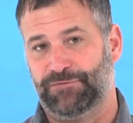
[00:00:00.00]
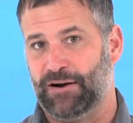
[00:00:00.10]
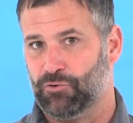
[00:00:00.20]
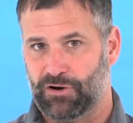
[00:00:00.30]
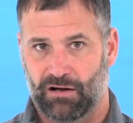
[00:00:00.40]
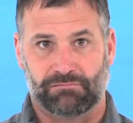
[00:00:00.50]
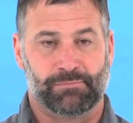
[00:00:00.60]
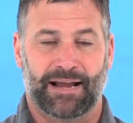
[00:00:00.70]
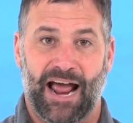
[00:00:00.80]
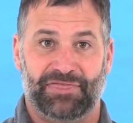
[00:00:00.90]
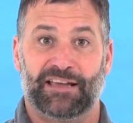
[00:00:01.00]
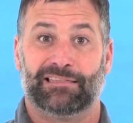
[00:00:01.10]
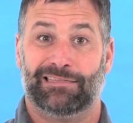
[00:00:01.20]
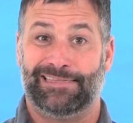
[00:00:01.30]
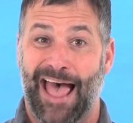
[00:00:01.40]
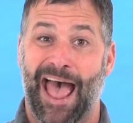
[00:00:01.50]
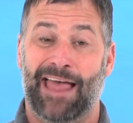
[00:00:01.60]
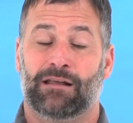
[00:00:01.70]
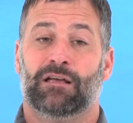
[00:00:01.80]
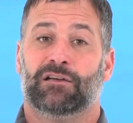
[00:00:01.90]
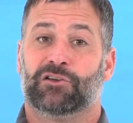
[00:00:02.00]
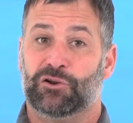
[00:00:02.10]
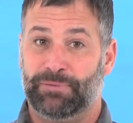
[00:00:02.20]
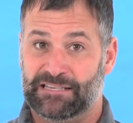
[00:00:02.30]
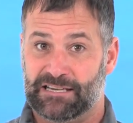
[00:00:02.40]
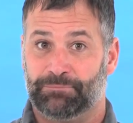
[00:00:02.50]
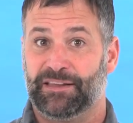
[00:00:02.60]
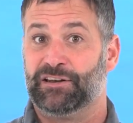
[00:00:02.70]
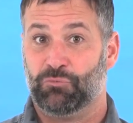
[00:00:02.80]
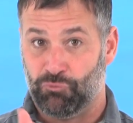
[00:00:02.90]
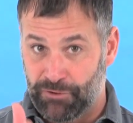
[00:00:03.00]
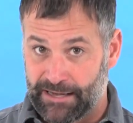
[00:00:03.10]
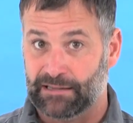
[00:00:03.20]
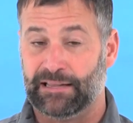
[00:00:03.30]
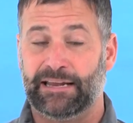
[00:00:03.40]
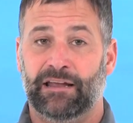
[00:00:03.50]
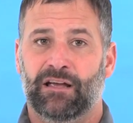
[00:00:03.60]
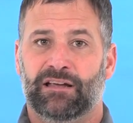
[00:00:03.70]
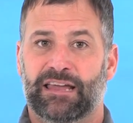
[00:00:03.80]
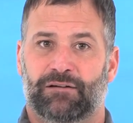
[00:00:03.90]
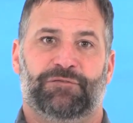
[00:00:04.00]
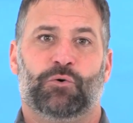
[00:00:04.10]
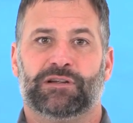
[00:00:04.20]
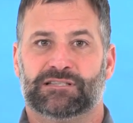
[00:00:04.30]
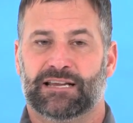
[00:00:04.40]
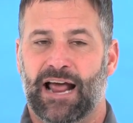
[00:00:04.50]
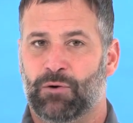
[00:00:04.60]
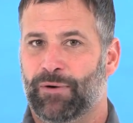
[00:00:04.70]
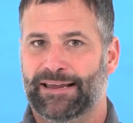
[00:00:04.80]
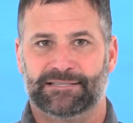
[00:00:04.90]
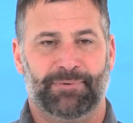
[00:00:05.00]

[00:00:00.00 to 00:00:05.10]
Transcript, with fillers: federal government. I think that could be something to really get focused in on weeds.